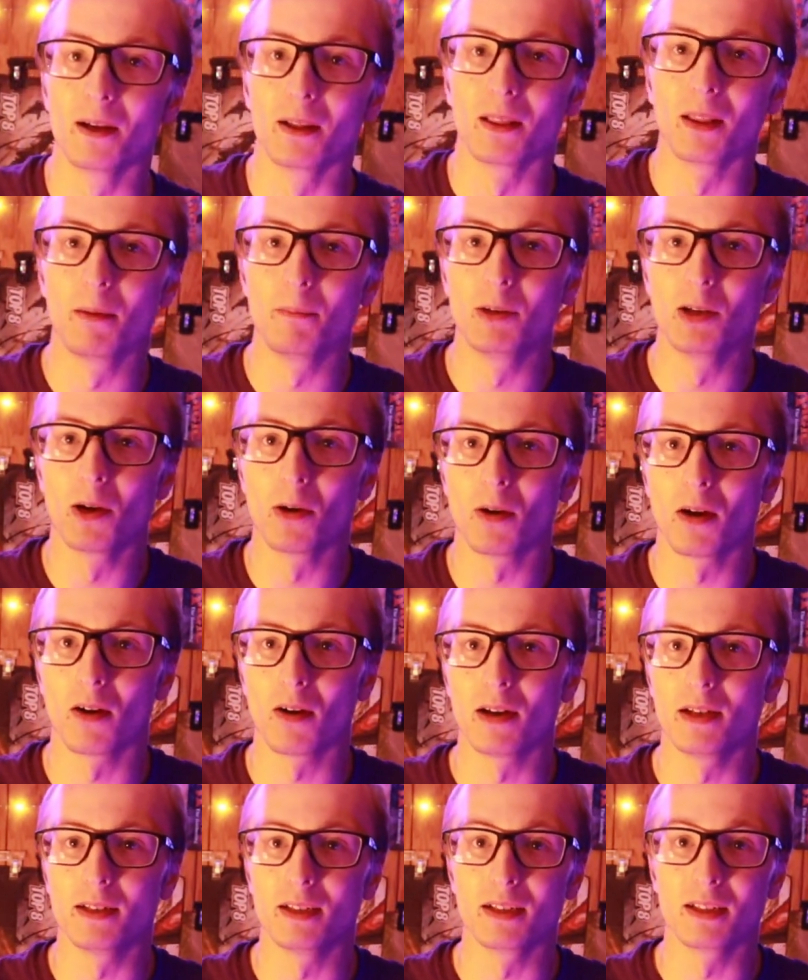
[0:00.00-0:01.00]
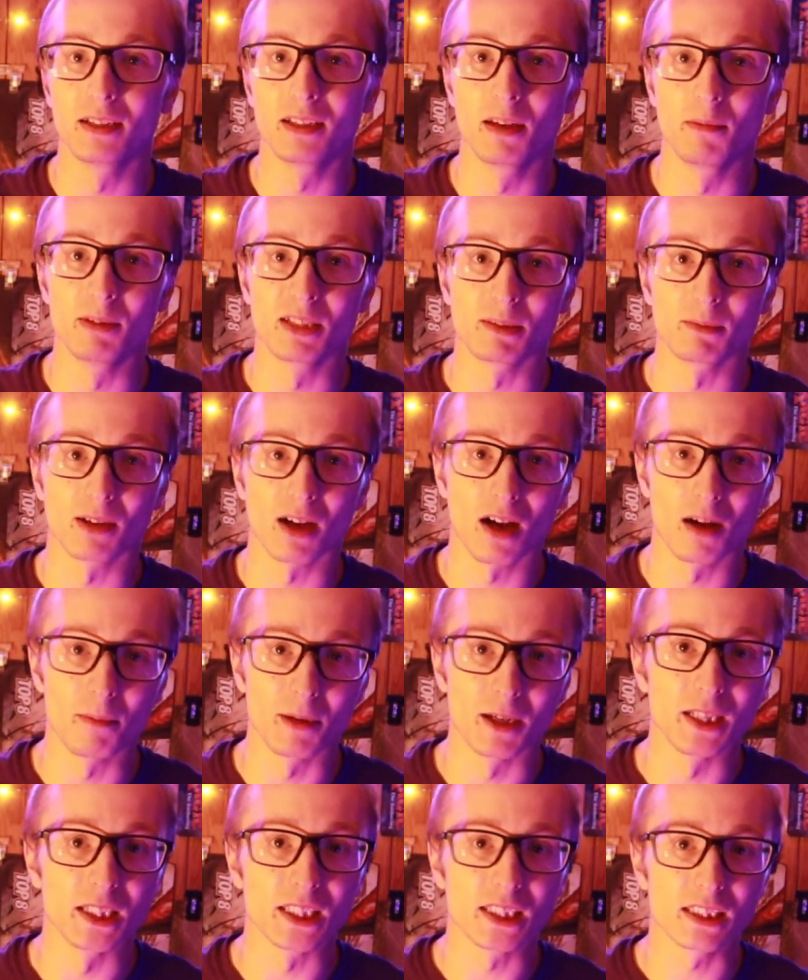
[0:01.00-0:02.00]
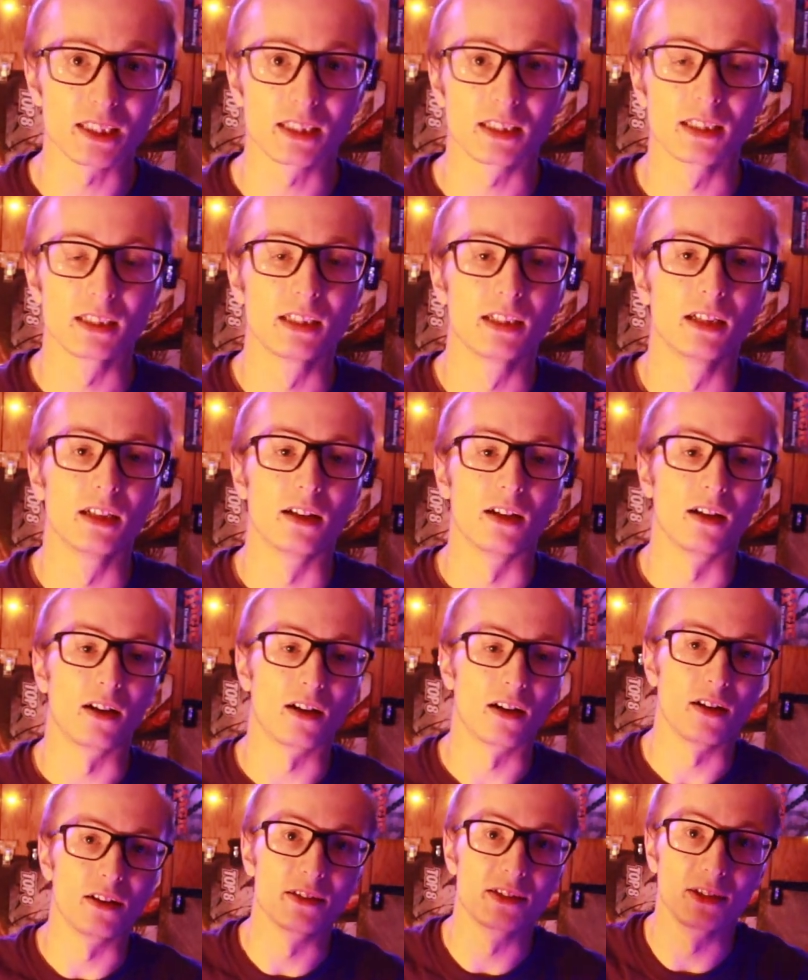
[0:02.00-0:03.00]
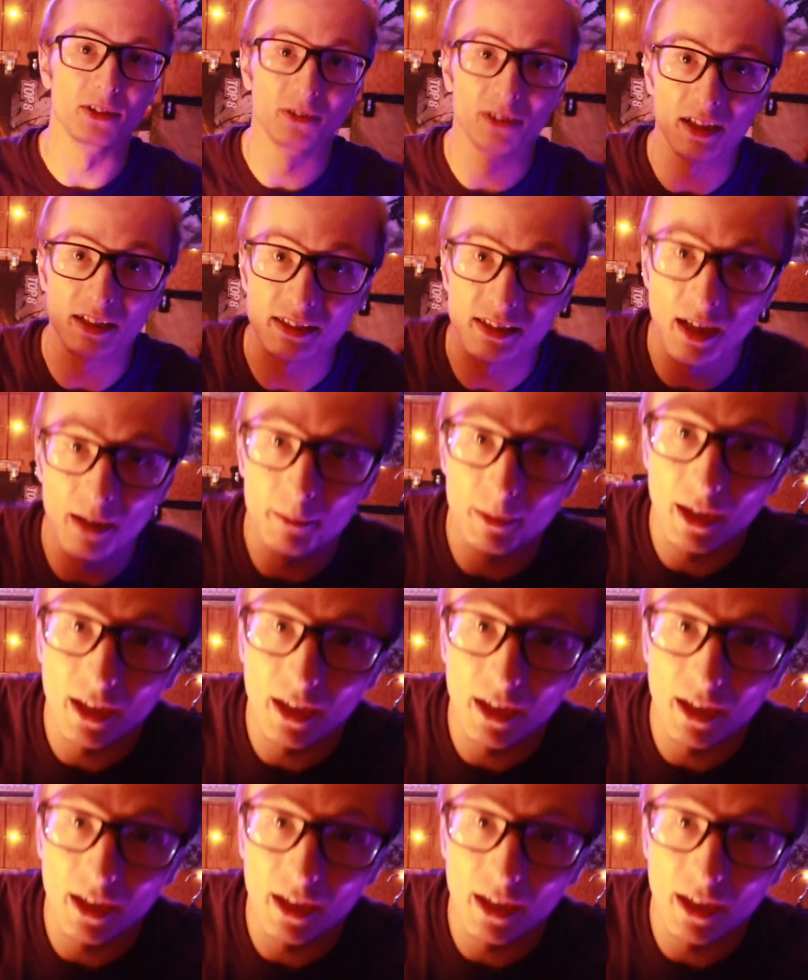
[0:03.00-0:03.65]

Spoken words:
Let me know how I did. Give me some comments. Until next time,